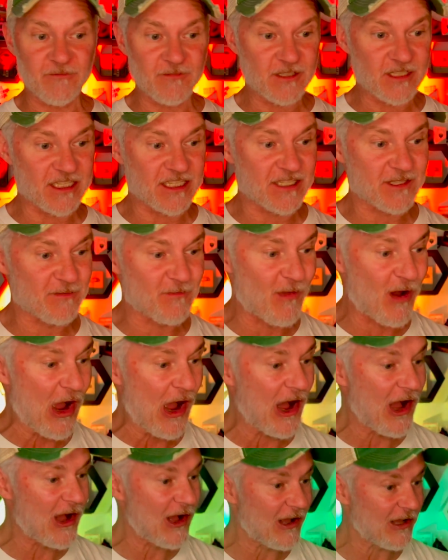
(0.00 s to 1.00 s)
It's a
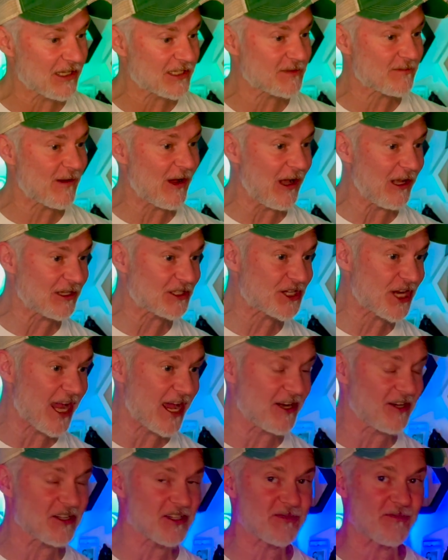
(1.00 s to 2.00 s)
small
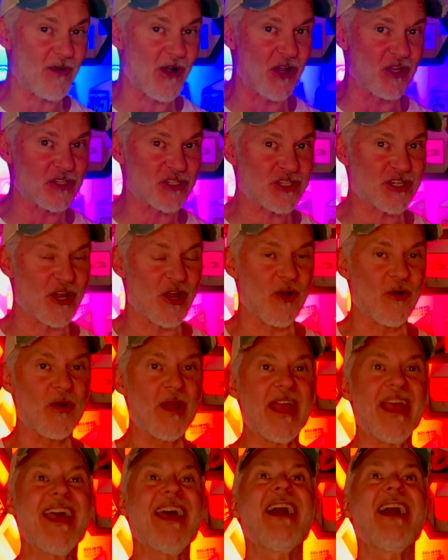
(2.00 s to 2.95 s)
channel, small show,